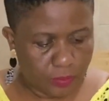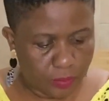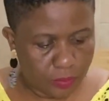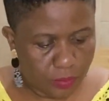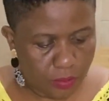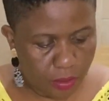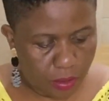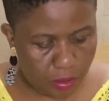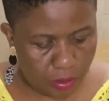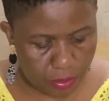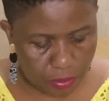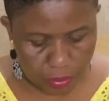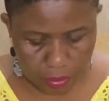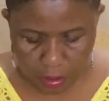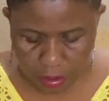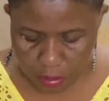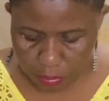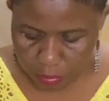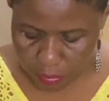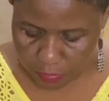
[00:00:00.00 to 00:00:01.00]
Cool,
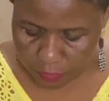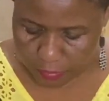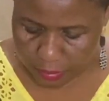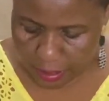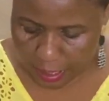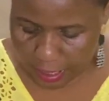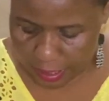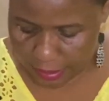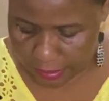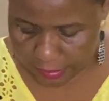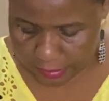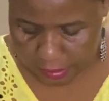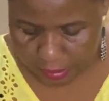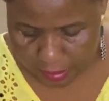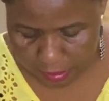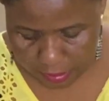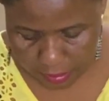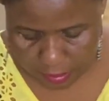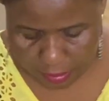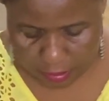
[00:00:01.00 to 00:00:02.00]
we've got
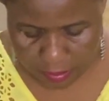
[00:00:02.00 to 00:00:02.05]
it.